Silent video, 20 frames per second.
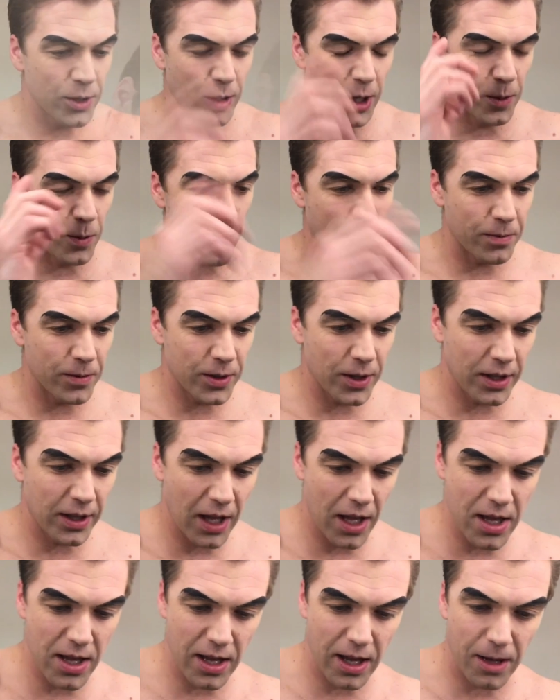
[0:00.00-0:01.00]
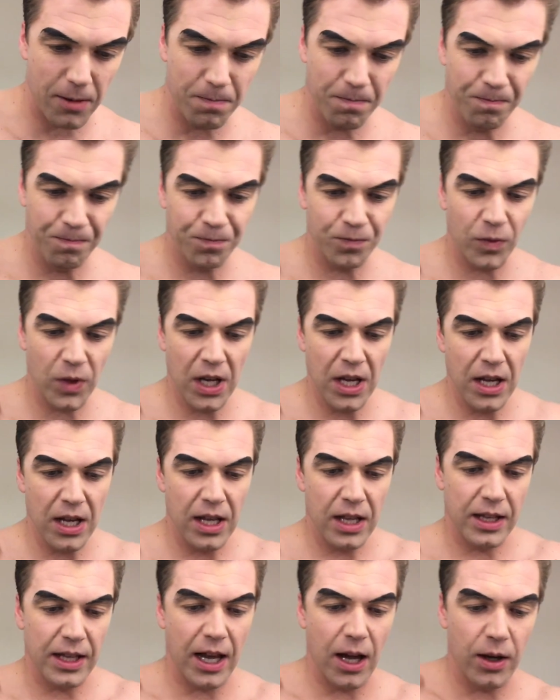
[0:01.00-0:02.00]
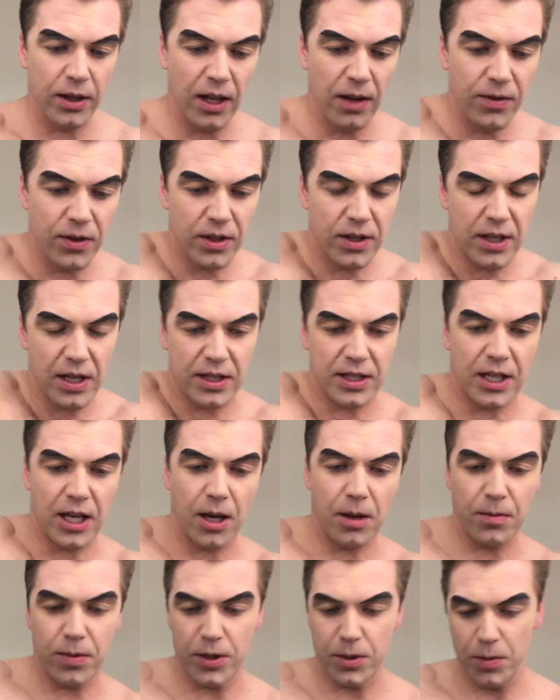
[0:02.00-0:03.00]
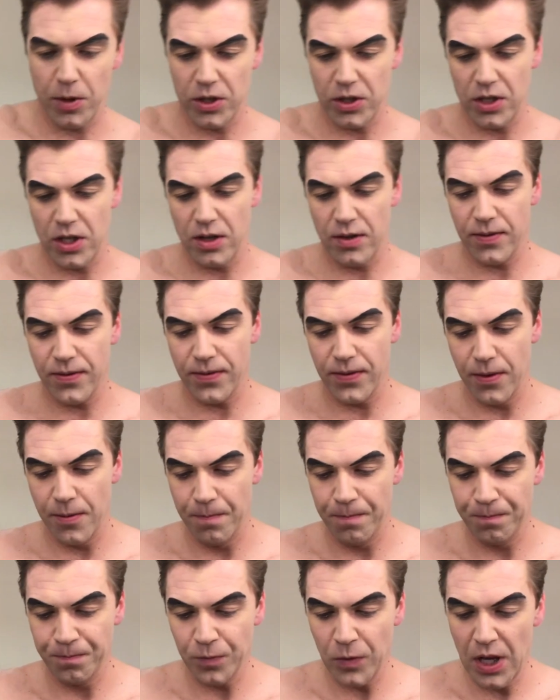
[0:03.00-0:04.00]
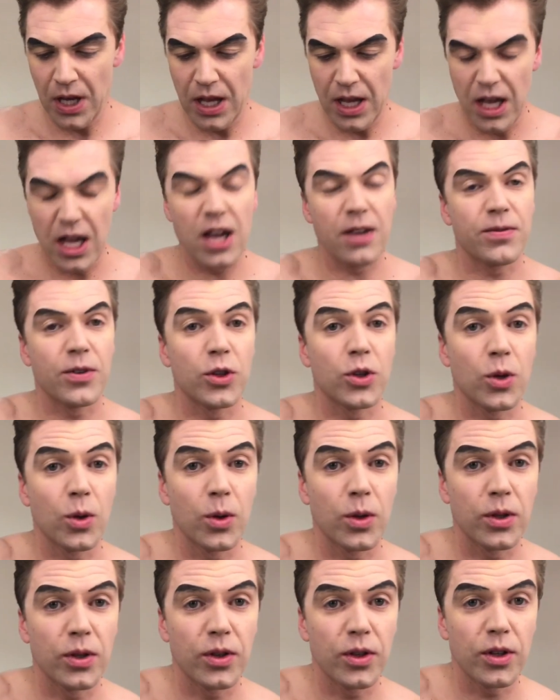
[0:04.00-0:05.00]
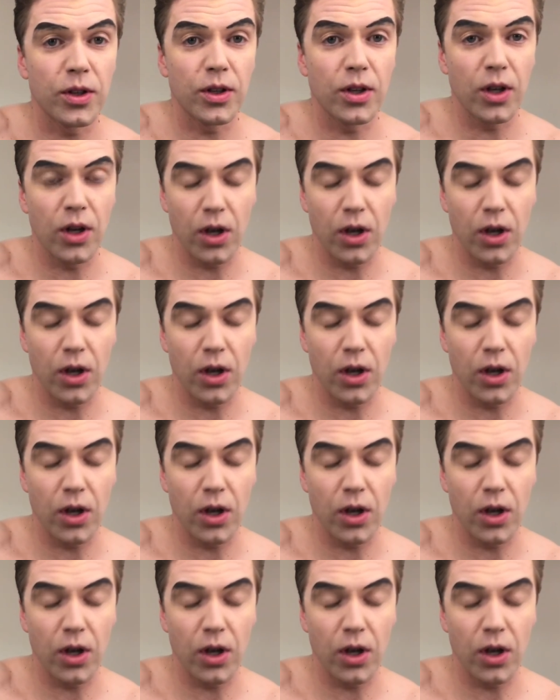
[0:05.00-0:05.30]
So anyway, so done now. Now another tip, especially if you're doing